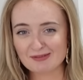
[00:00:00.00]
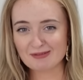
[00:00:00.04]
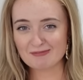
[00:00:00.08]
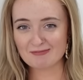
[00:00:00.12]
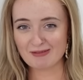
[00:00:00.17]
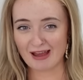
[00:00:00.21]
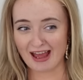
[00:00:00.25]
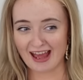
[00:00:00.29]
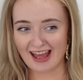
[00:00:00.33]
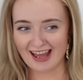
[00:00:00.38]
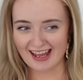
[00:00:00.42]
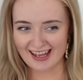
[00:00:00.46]
to
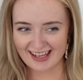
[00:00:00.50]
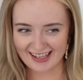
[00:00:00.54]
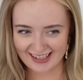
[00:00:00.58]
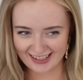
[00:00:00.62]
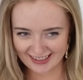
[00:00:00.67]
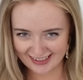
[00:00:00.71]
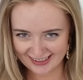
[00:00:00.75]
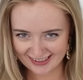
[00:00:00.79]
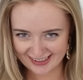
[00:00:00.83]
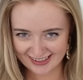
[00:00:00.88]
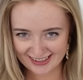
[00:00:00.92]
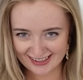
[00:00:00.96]
be
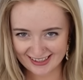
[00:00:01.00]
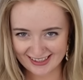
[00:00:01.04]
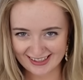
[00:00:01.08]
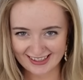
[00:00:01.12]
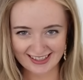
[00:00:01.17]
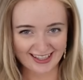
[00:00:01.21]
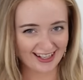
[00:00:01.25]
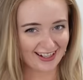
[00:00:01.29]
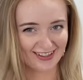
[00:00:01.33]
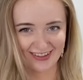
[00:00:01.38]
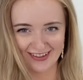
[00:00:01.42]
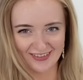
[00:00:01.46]
pants.
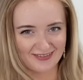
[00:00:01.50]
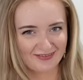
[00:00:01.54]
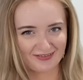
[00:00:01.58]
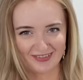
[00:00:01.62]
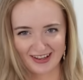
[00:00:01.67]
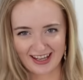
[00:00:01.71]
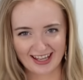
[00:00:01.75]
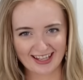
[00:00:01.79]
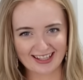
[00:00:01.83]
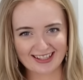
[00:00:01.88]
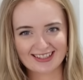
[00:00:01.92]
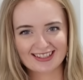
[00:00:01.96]
There are
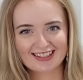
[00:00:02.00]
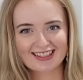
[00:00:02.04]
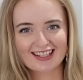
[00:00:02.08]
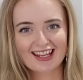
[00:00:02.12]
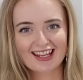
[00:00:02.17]
pants.